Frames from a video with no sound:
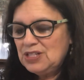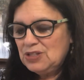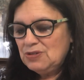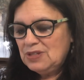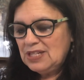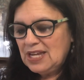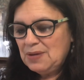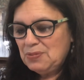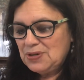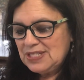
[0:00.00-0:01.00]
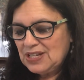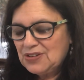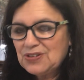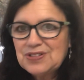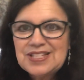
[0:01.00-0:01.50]
to you today, boys and
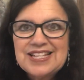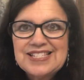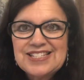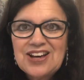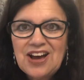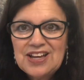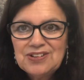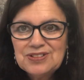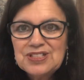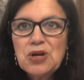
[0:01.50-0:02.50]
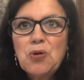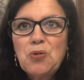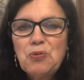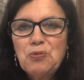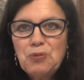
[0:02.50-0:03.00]
girls, is titled
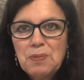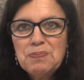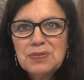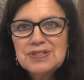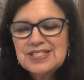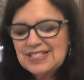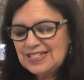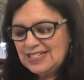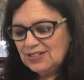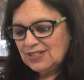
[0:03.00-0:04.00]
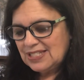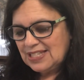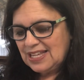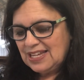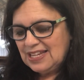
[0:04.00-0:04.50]

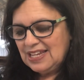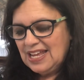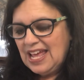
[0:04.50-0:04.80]
Rumpelstiltskin.